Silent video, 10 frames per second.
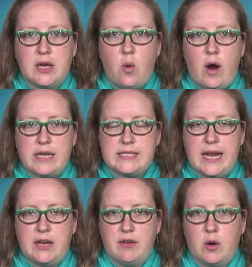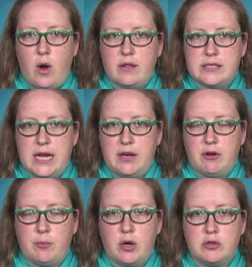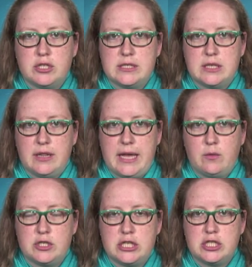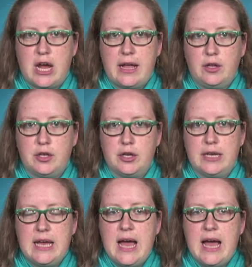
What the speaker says: quantitative and qualitative approaches to language in childhood,